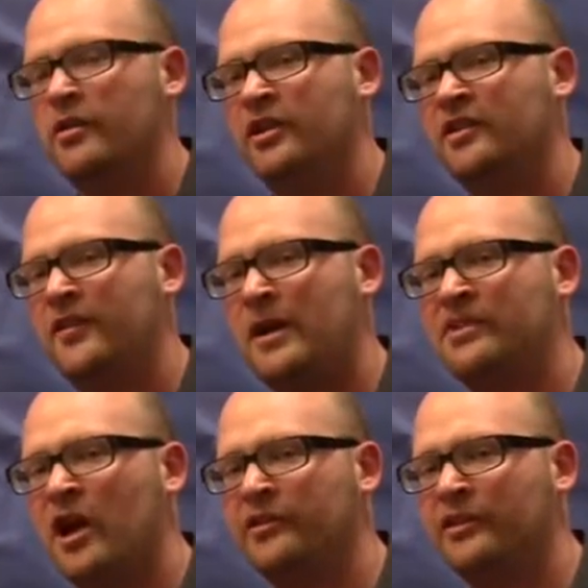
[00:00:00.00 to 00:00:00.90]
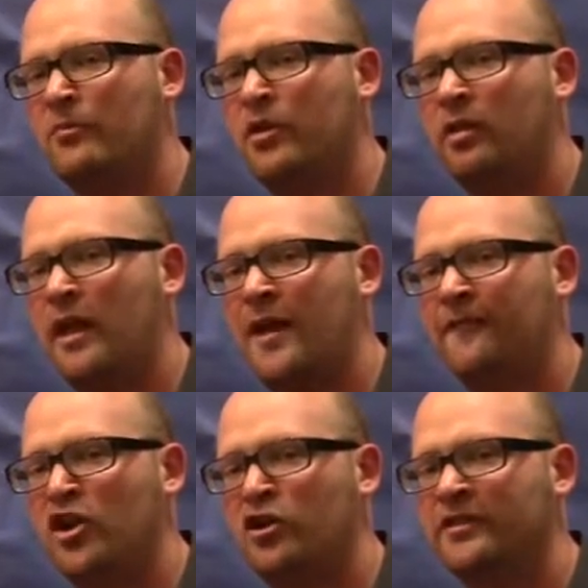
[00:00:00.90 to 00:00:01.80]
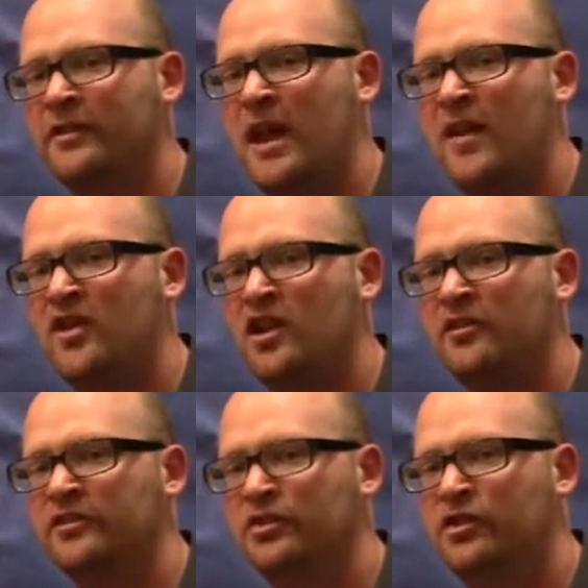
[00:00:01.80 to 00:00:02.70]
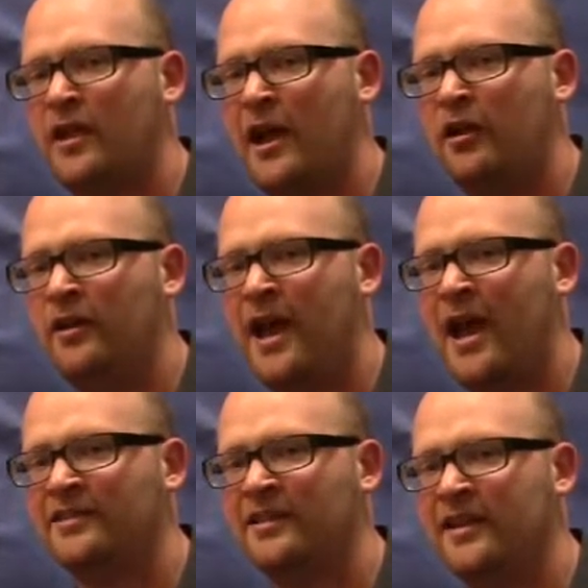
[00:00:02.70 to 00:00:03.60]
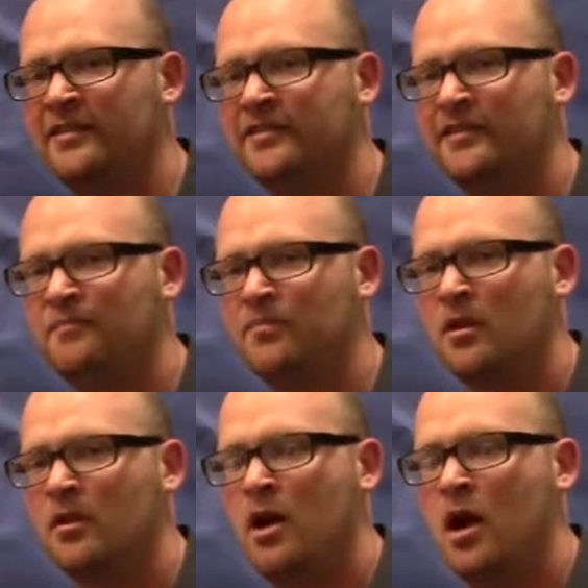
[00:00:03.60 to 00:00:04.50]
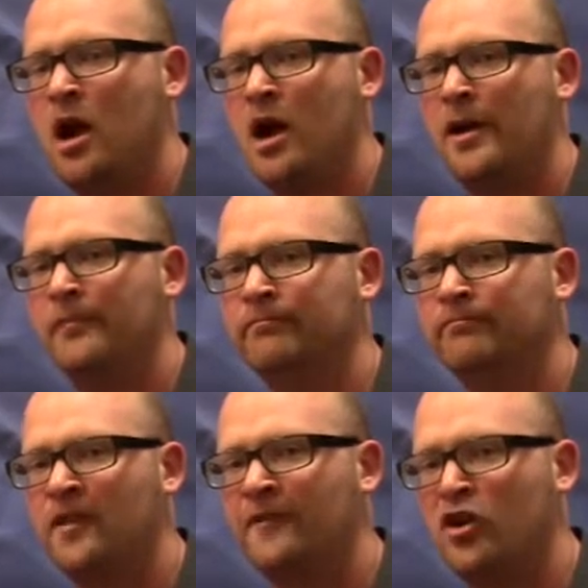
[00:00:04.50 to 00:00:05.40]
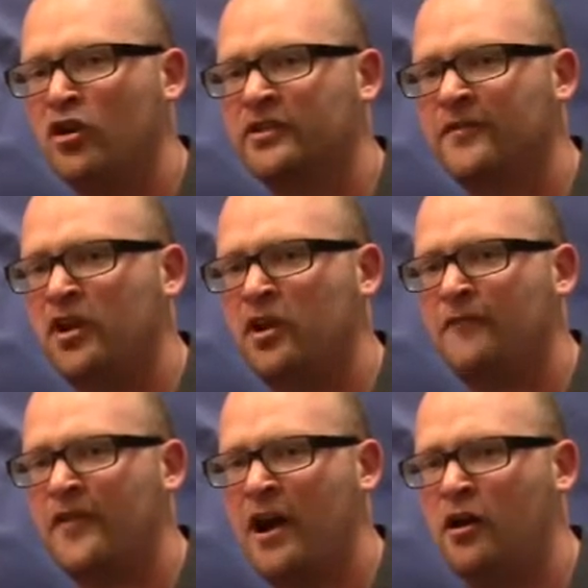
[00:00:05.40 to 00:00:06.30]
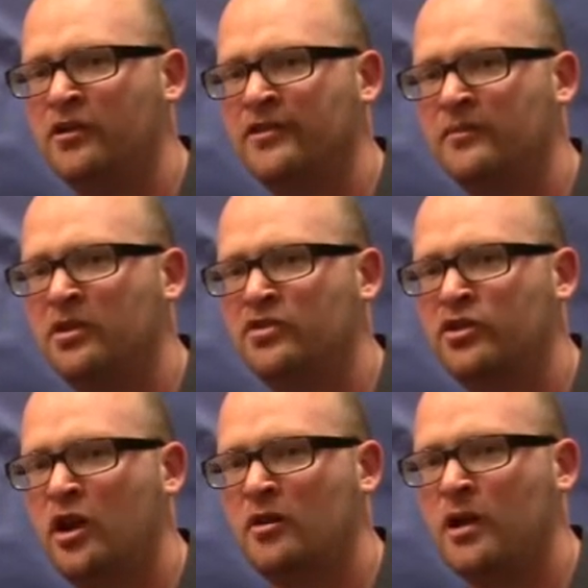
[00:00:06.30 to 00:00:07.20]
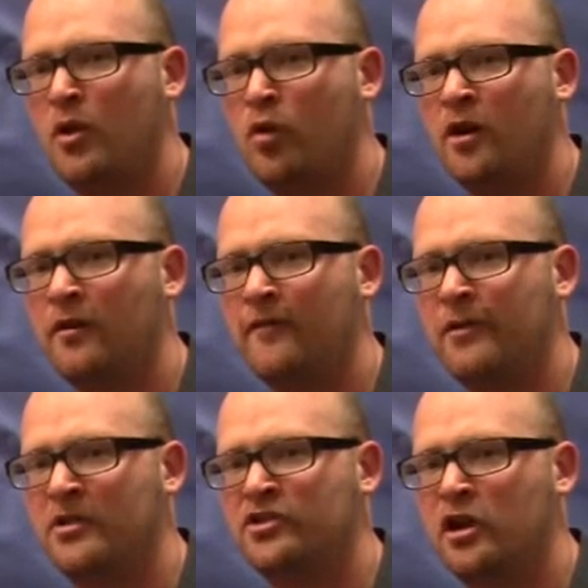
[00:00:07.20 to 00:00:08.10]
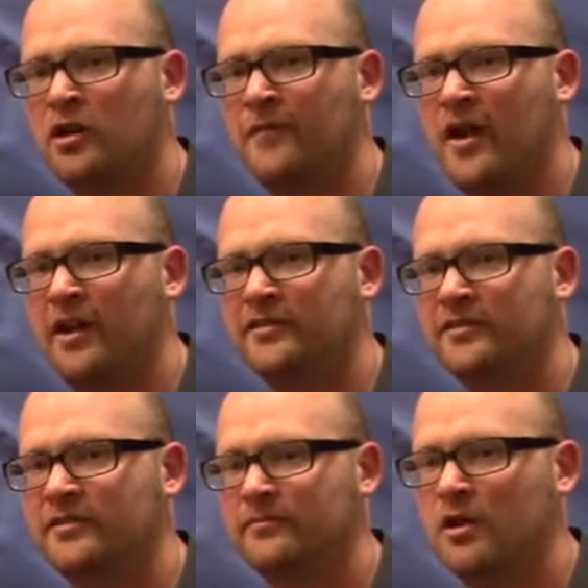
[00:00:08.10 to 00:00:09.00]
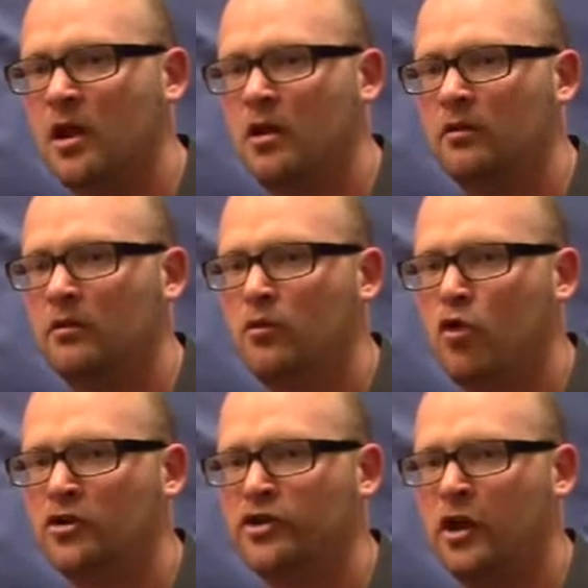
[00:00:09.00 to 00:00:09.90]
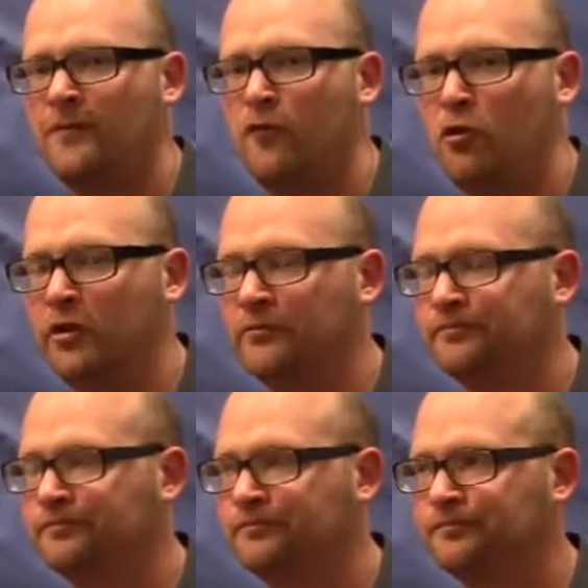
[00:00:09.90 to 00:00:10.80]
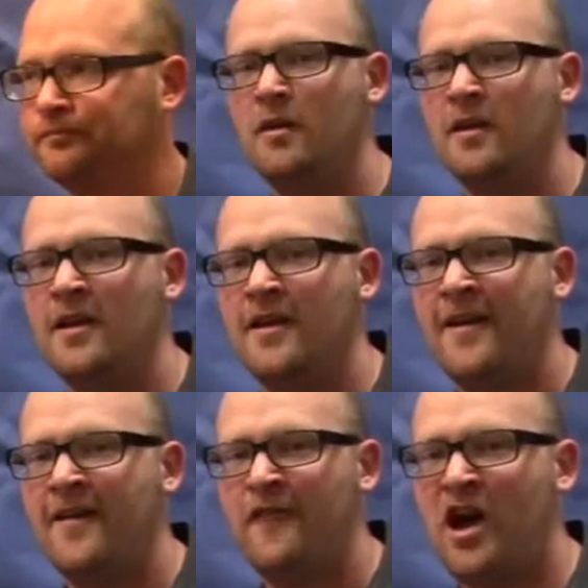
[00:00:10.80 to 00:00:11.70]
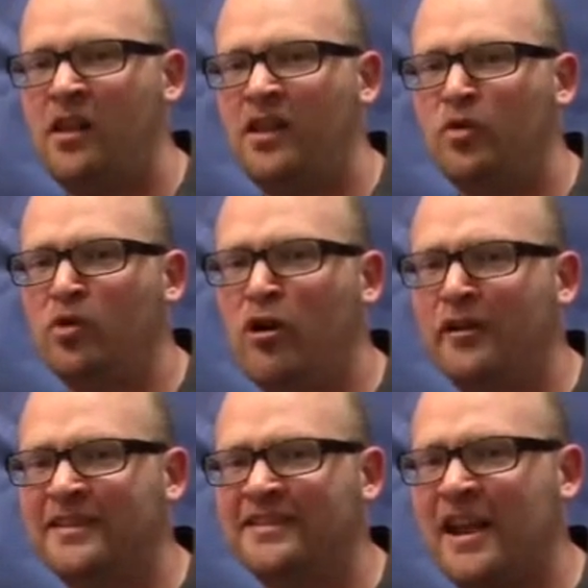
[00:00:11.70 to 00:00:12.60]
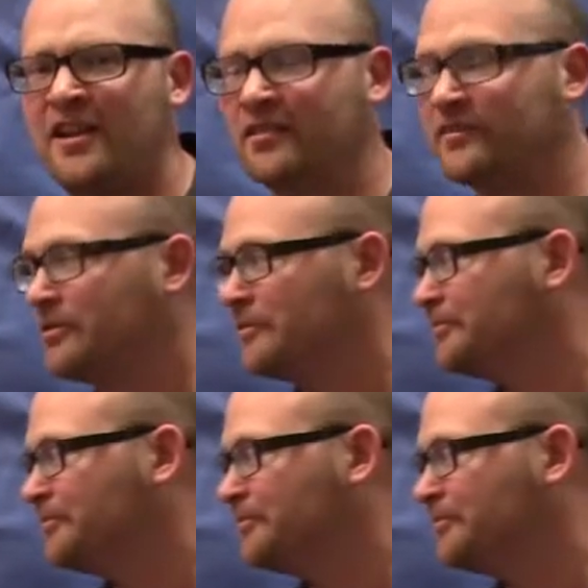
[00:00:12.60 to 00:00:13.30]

These frames also come with LAN photos and LAN videos, which allow you to access photos and video files from your shared network from a shared device or shared folder. Finally, we'll go into settings.